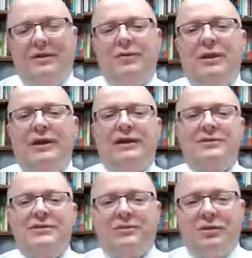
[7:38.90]
Well, when he
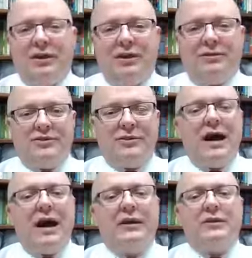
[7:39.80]
gets to the other
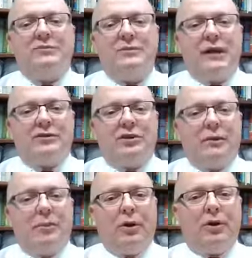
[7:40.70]
side, comes back to
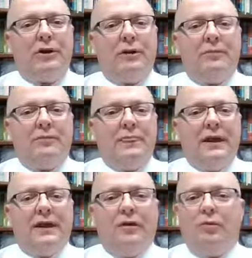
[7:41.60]
Capernaum,
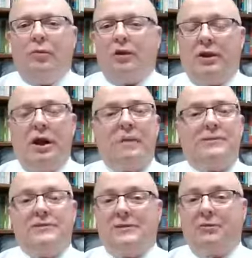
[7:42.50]
what an
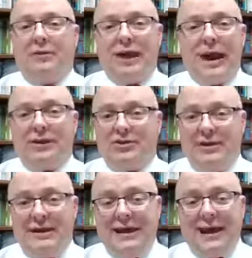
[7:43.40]
opposite
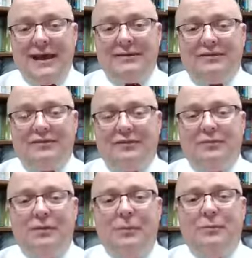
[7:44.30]
reaction he has
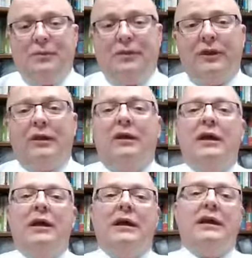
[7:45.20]
from the people there
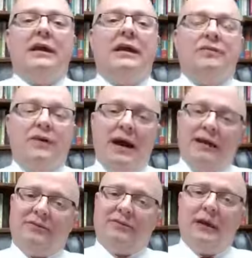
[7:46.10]
he
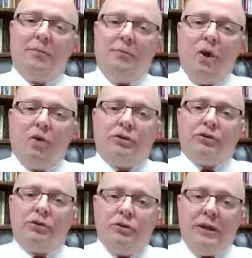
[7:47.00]
finds that a
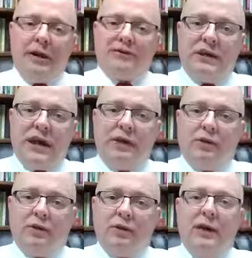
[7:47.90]
multitude has
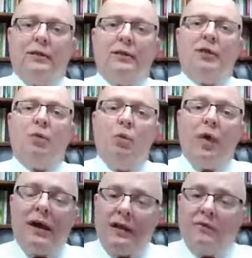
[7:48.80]
gathered and they're
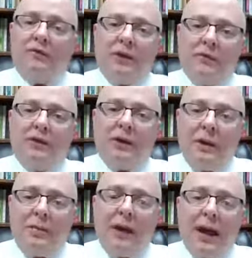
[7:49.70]
waiting for him to
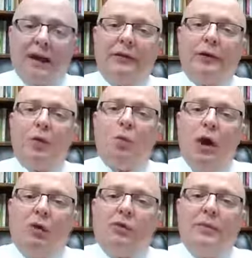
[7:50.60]
come back and they're
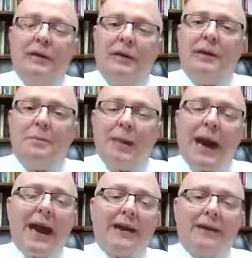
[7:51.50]
welcoming him
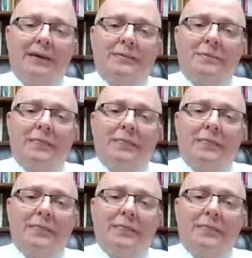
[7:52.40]
back.